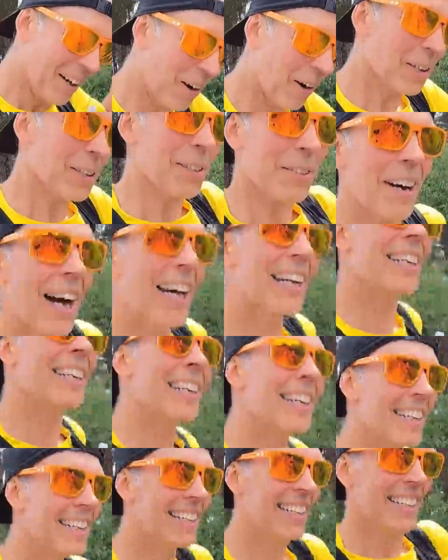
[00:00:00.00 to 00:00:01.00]
Awesome,
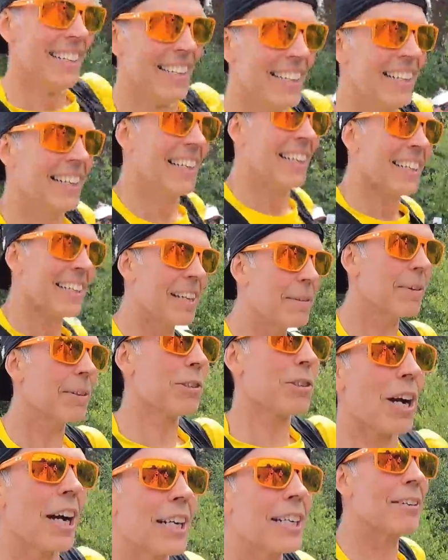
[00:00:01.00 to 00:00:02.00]
mate. Cheers, Keep
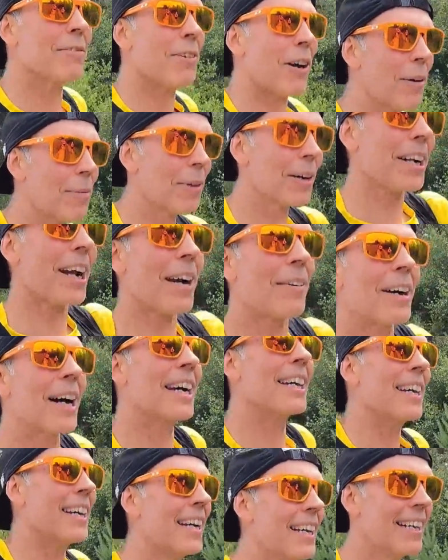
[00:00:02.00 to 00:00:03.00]
on trucking, Rob. Well done,
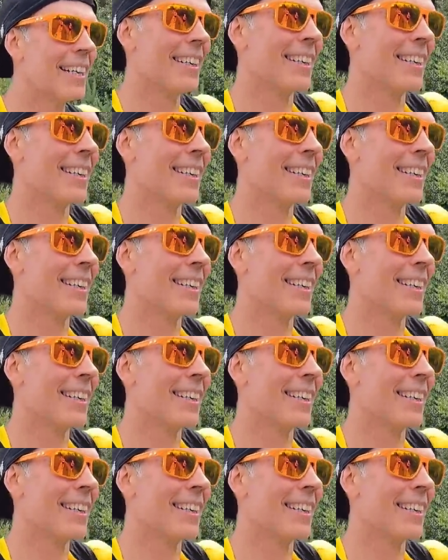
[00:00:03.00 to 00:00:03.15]
mate